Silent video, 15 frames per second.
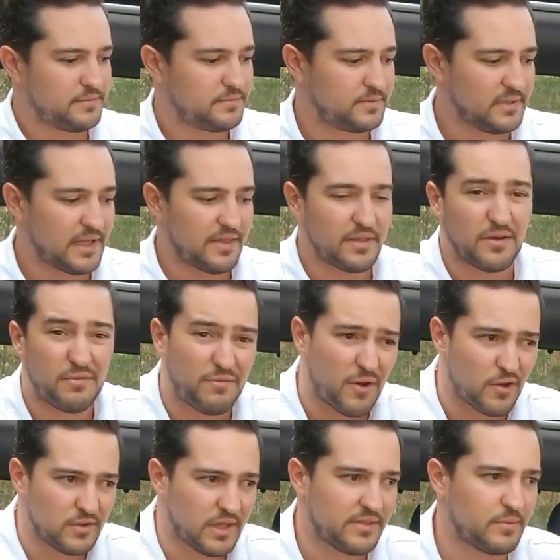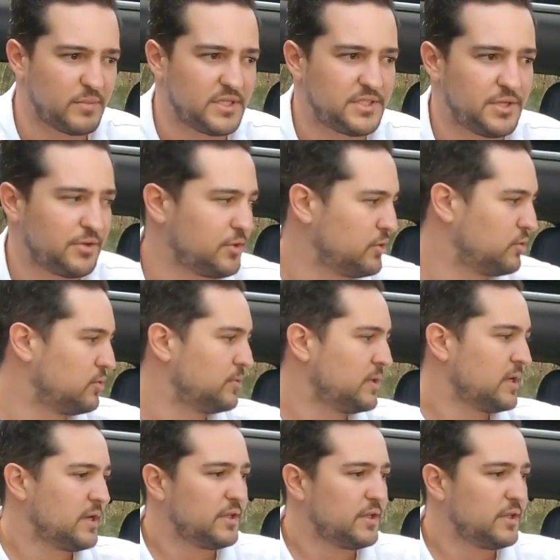leather, faux leather material.